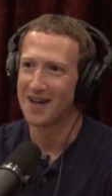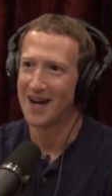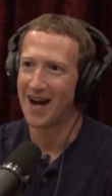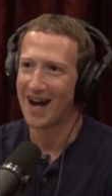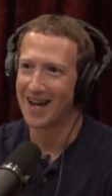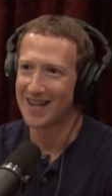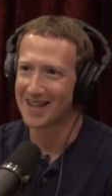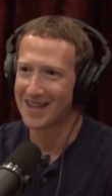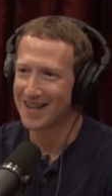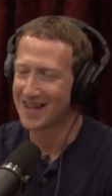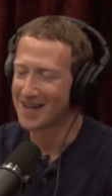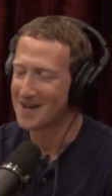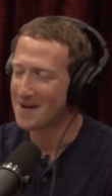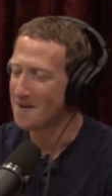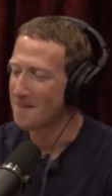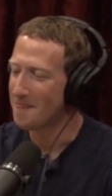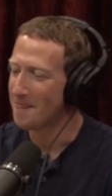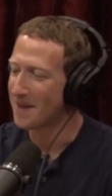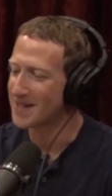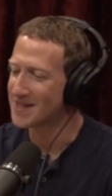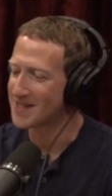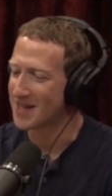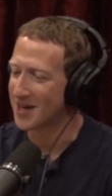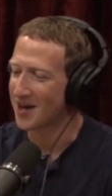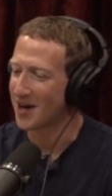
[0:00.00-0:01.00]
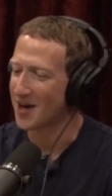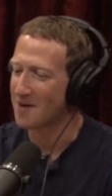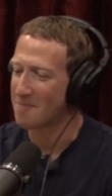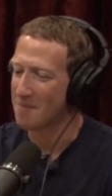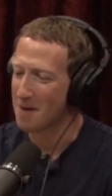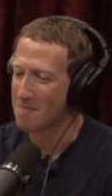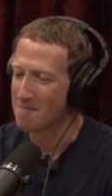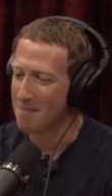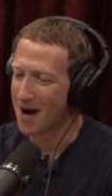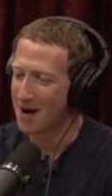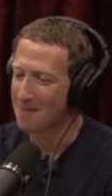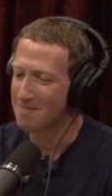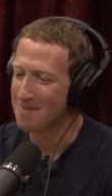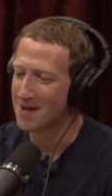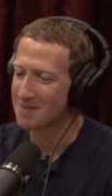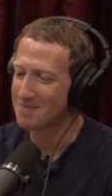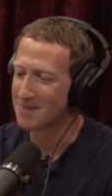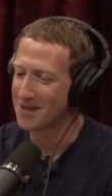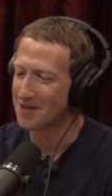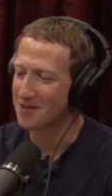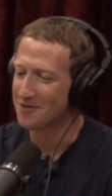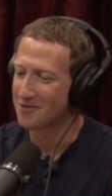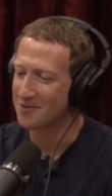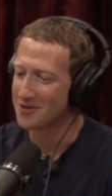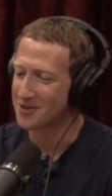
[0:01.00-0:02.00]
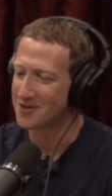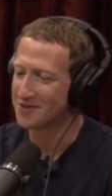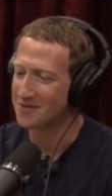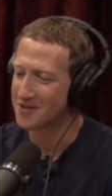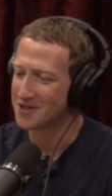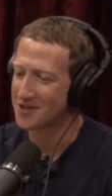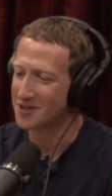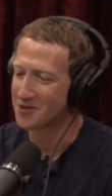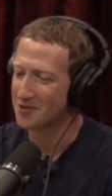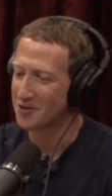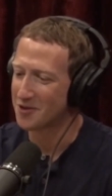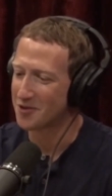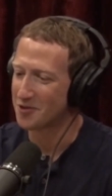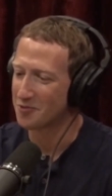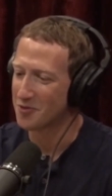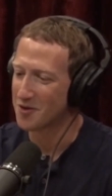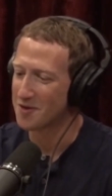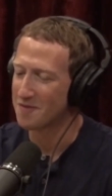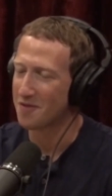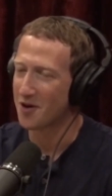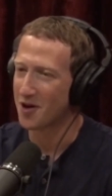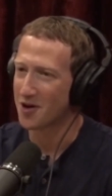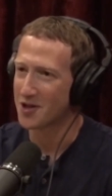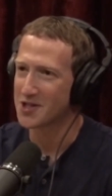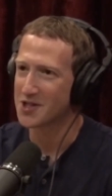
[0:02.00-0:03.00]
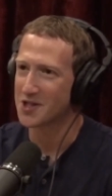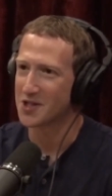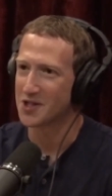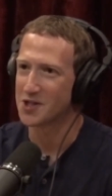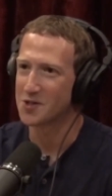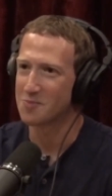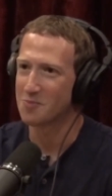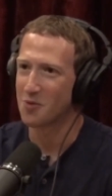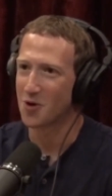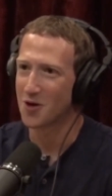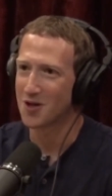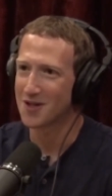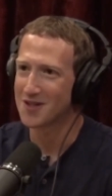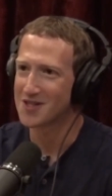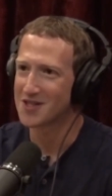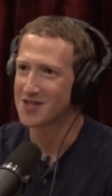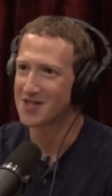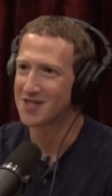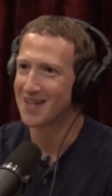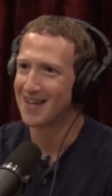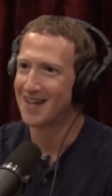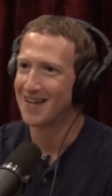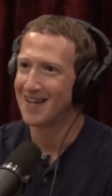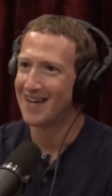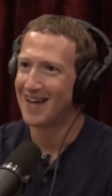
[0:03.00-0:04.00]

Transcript: It's like, all right, my mom made me do 3 varsity sports,